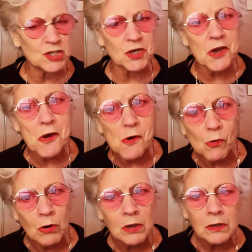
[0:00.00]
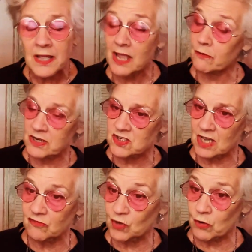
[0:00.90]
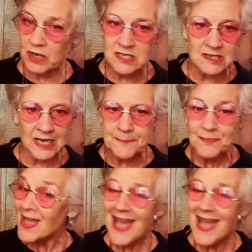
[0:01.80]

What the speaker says: too," Harry said furiously.